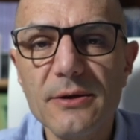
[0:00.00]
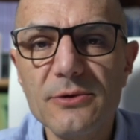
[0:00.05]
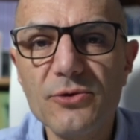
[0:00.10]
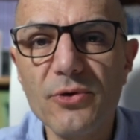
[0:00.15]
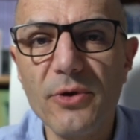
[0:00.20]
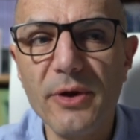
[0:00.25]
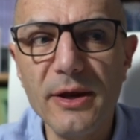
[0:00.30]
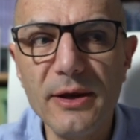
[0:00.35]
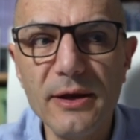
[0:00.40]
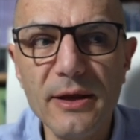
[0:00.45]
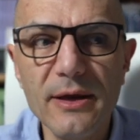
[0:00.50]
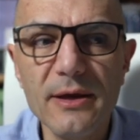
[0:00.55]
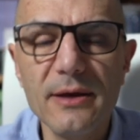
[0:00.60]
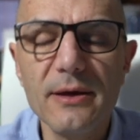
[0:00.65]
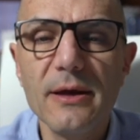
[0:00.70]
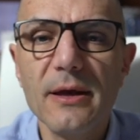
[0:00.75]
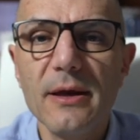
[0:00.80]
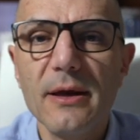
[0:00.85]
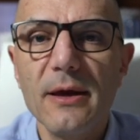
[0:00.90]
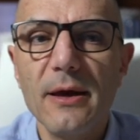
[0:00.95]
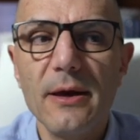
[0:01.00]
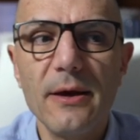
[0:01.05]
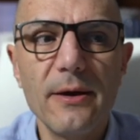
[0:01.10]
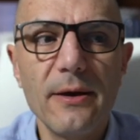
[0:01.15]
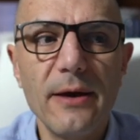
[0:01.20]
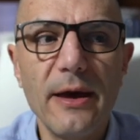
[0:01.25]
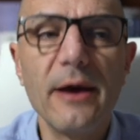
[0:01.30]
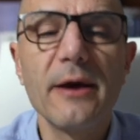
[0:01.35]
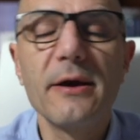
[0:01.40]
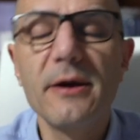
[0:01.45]
training,
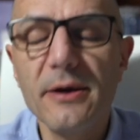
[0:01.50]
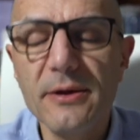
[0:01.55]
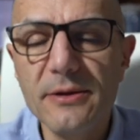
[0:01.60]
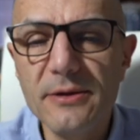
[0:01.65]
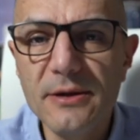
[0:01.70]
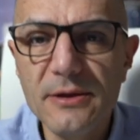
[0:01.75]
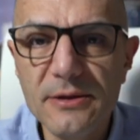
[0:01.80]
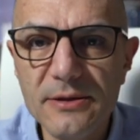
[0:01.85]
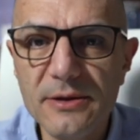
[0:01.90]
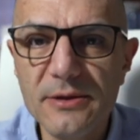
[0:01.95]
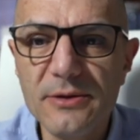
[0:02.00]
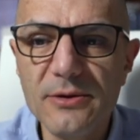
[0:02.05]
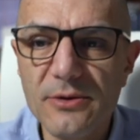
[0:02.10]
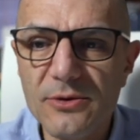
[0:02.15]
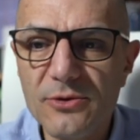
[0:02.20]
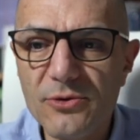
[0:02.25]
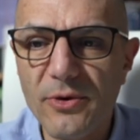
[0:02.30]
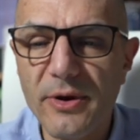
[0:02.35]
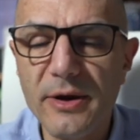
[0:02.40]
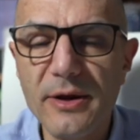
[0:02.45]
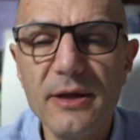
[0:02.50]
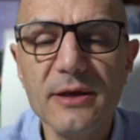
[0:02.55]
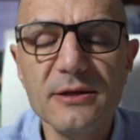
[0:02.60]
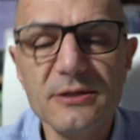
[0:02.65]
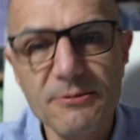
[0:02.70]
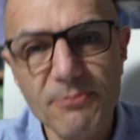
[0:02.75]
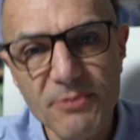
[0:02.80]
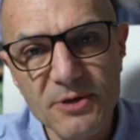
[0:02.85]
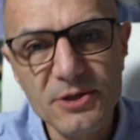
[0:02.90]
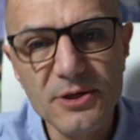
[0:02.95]
accredited training,
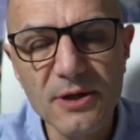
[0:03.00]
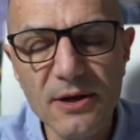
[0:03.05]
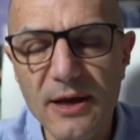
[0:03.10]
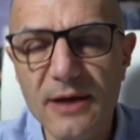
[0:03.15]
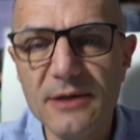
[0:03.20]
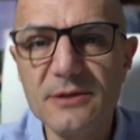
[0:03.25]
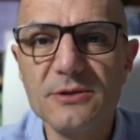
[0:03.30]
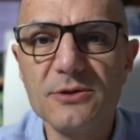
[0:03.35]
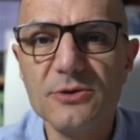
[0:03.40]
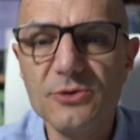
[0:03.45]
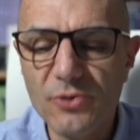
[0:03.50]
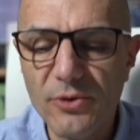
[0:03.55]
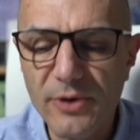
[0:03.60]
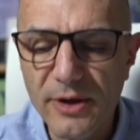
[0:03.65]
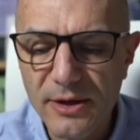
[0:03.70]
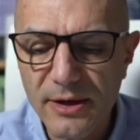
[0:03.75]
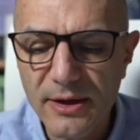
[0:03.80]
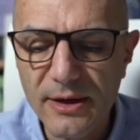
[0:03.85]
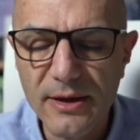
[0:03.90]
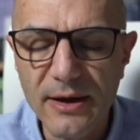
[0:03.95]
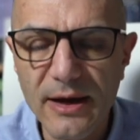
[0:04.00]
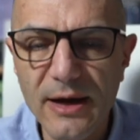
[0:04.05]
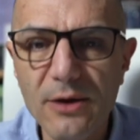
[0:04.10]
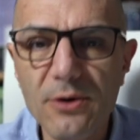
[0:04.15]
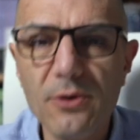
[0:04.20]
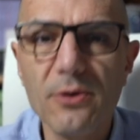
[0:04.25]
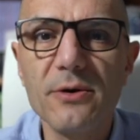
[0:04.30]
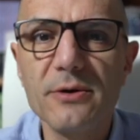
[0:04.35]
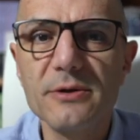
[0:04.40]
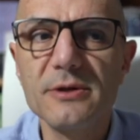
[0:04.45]
specialized training
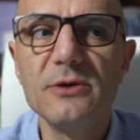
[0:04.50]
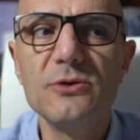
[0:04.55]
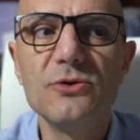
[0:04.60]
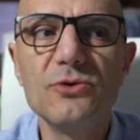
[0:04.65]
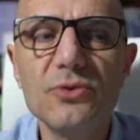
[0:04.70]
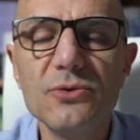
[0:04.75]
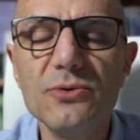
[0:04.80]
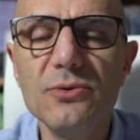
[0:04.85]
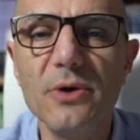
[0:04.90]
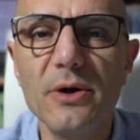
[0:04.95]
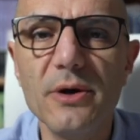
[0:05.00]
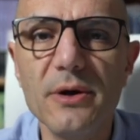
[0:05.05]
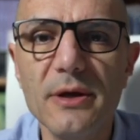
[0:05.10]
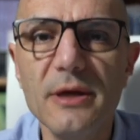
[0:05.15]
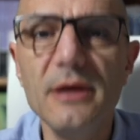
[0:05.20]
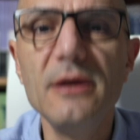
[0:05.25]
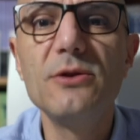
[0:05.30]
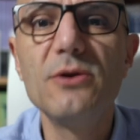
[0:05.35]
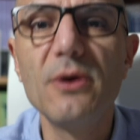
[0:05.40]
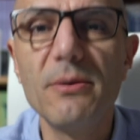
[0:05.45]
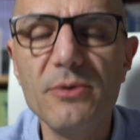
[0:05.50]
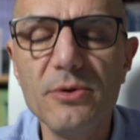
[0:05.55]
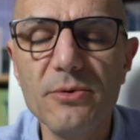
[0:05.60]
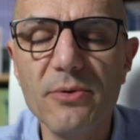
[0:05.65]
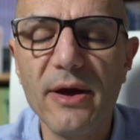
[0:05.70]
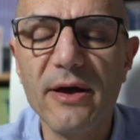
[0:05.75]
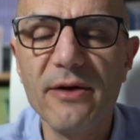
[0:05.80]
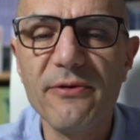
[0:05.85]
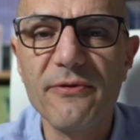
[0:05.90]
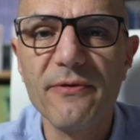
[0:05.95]
according to
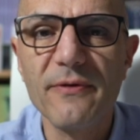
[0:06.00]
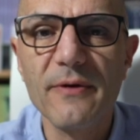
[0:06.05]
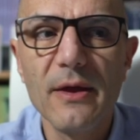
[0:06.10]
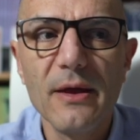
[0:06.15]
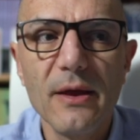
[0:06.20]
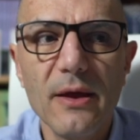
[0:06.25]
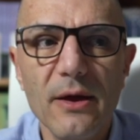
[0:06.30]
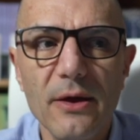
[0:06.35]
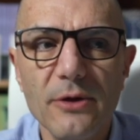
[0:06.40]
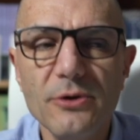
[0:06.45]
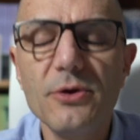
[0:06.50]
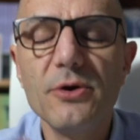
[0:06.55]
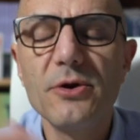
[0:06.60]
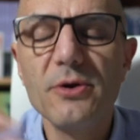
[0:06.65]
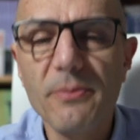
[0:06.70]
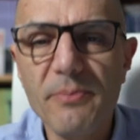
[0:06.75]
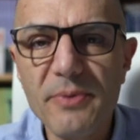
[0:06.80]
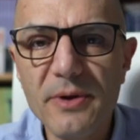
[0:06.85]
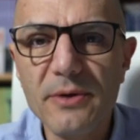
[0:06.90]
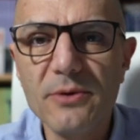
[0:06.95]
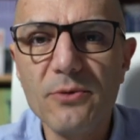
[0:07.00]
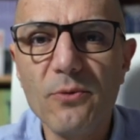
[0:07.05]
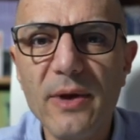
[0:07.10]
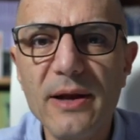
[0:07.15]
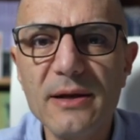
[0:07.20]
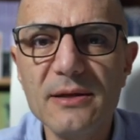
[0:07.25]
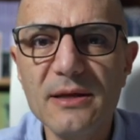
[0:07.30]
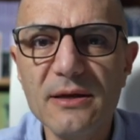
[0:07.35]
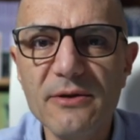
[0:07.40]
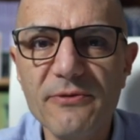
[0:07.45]
EWF, European
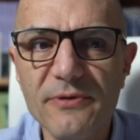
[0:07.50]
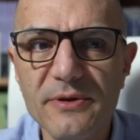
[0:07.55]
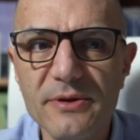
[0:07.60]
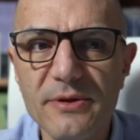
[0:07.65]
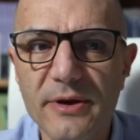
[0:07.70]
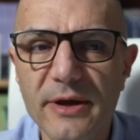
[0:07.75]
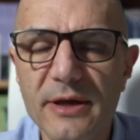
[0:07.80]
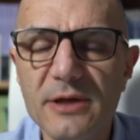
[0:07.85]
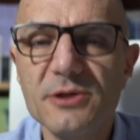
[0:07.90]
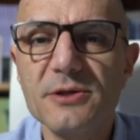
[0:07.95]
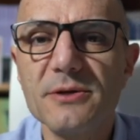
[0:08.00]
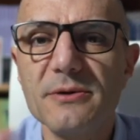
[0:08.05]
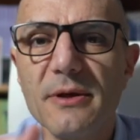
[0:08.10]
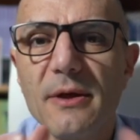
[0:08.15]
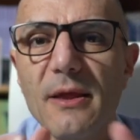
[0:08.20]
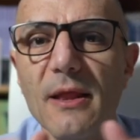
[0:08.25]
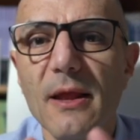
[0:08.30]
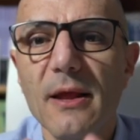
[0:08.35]
Welding Federation.